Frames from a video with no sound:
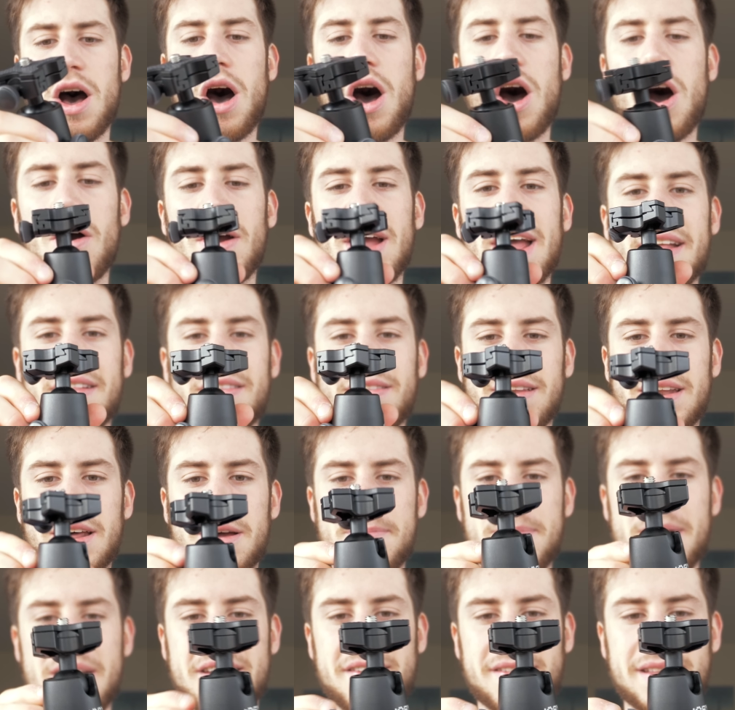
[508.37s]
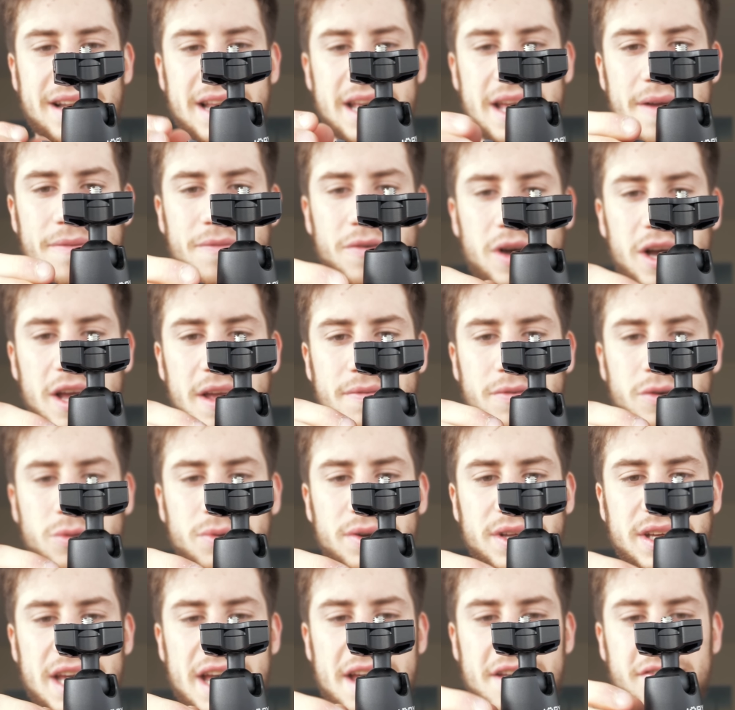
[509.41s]
Oh yeah, so they're basically, if I
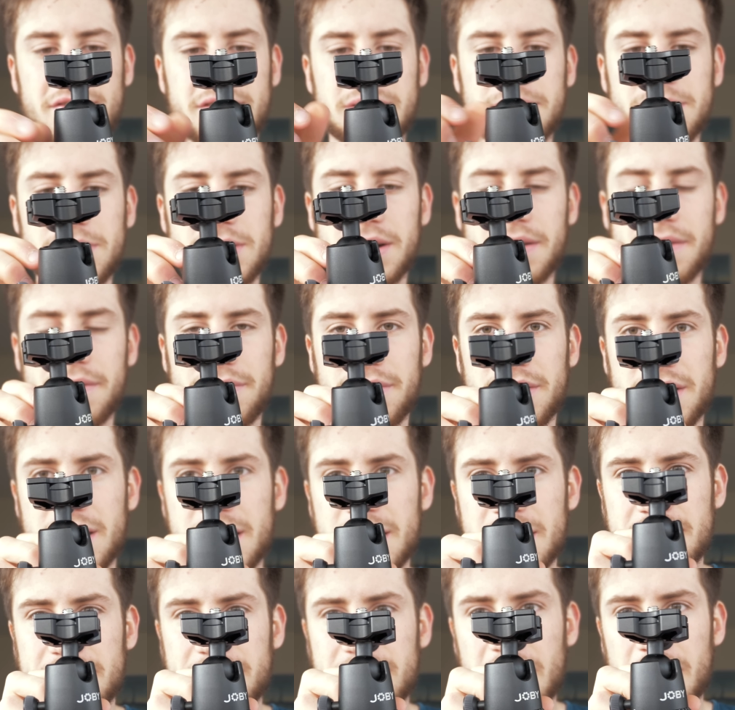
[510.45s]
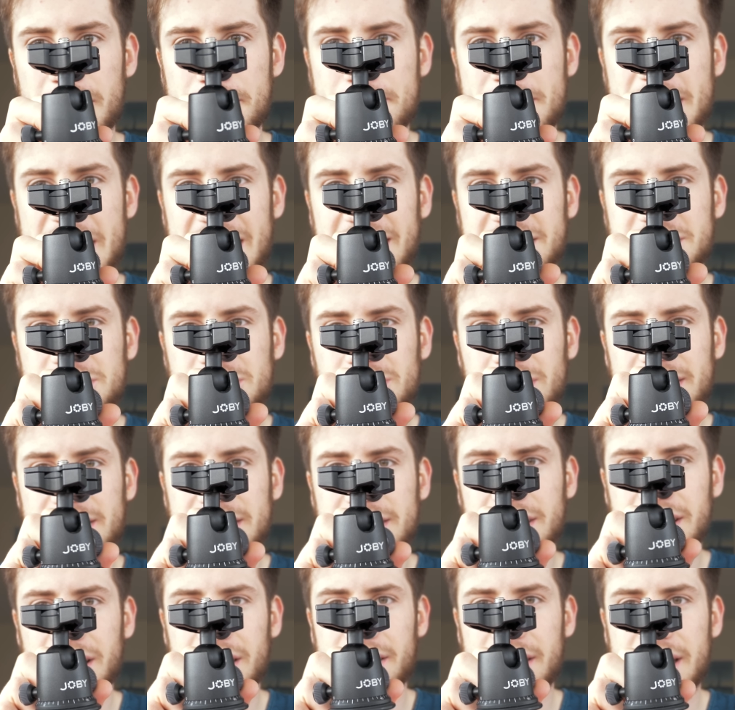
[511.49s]
want to get some kind of pan shot, I
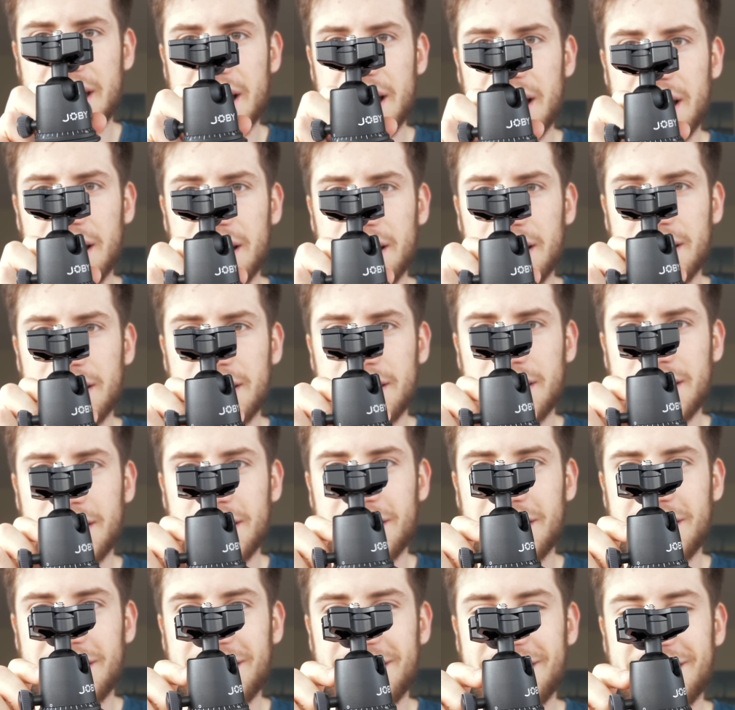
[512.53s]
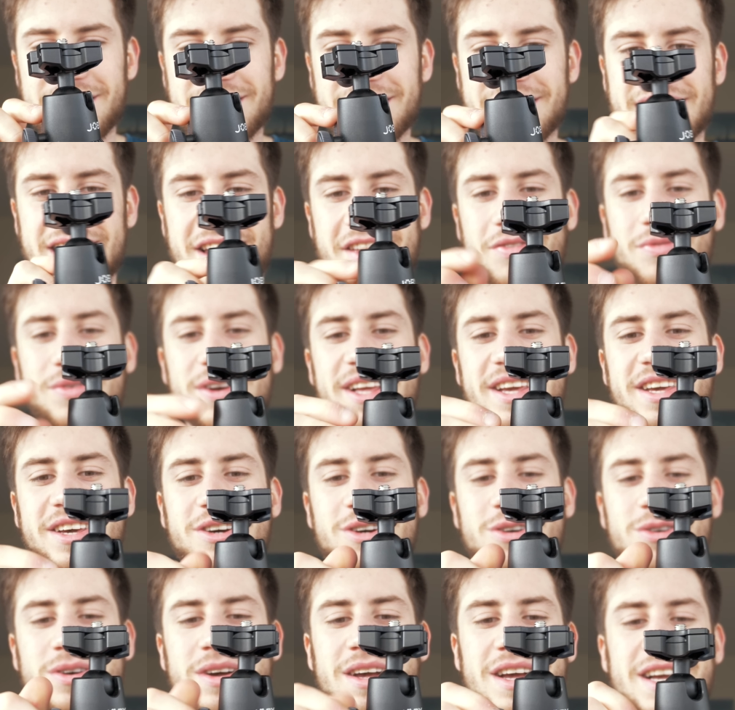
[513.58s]
can go like that. So that's really
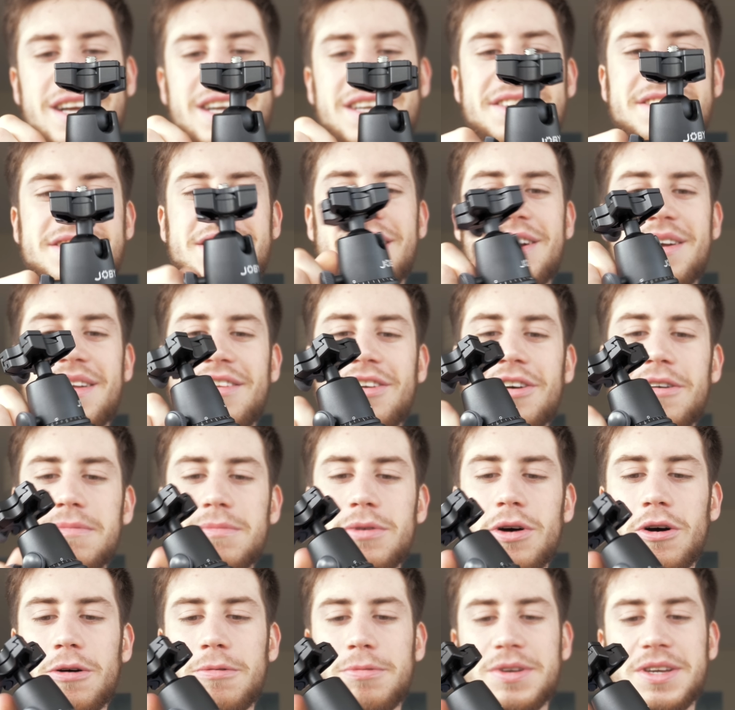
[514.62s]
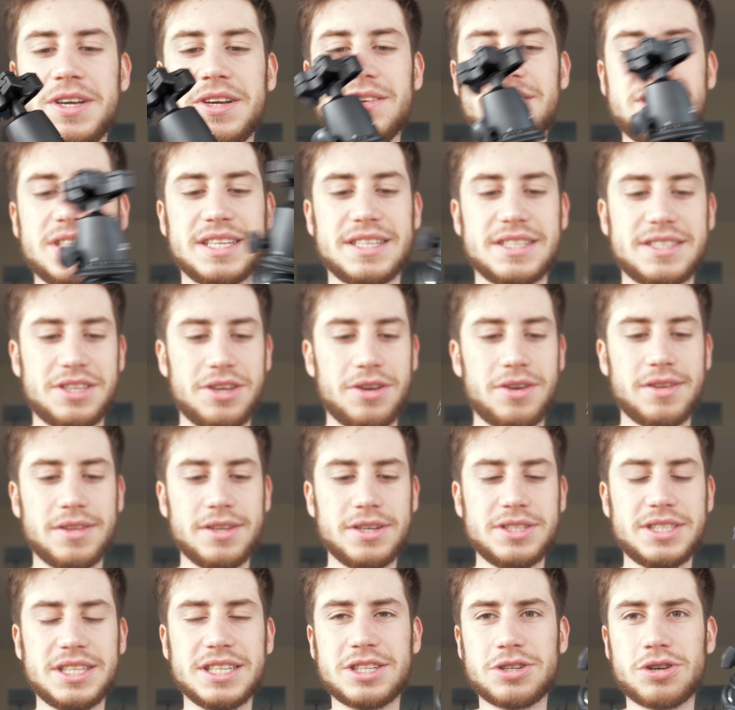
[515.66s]
cool. So it's got multiple uses. You can
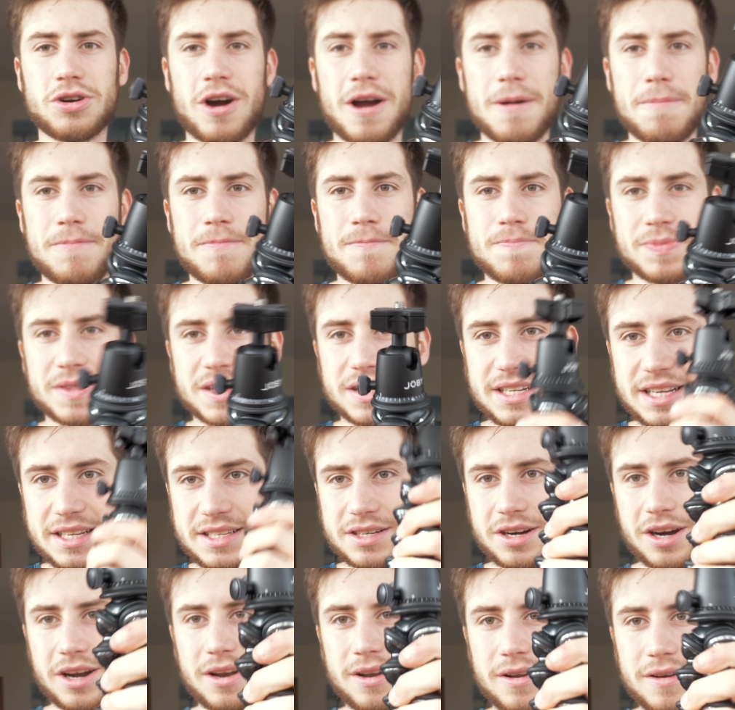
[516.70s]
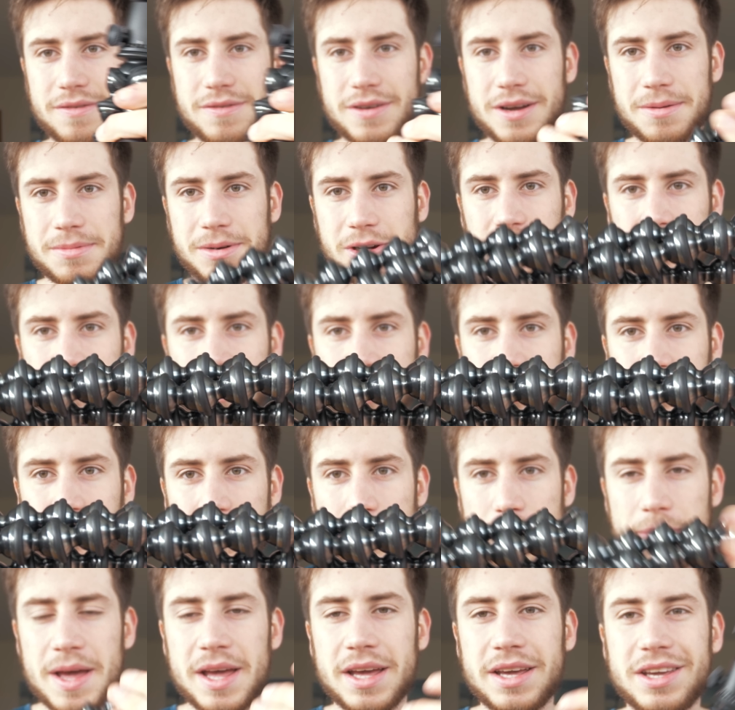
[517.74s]
use this kind of Gorilla
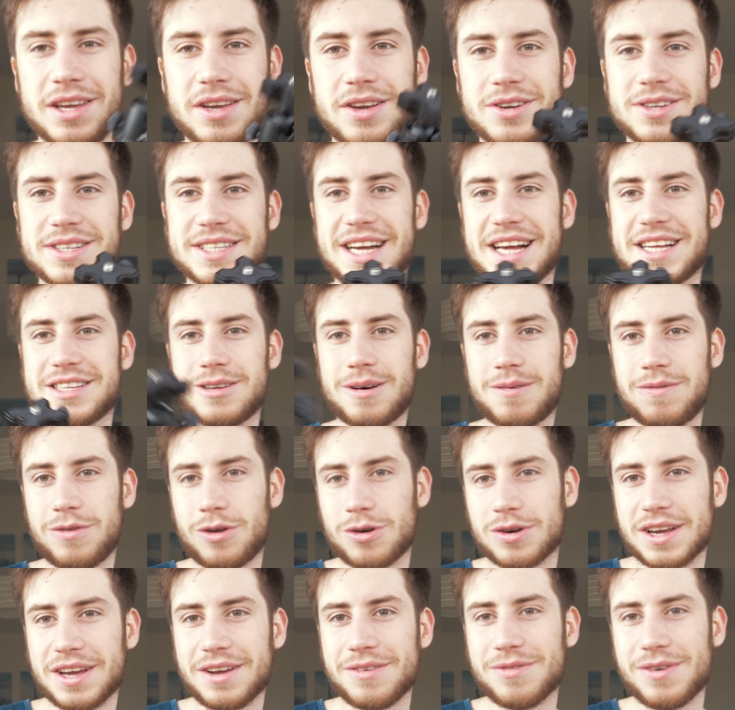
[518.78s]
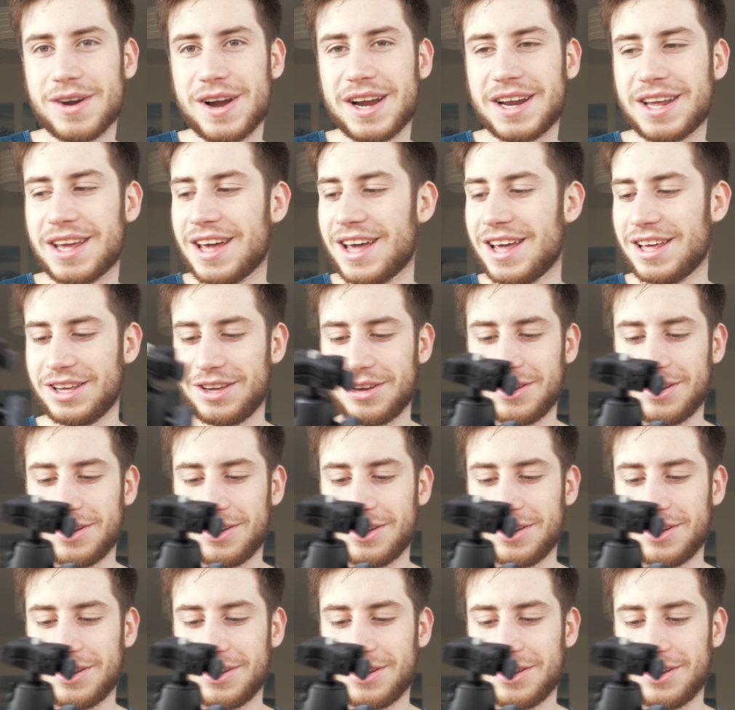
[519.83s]
Grip. You use it as a vlogging rig.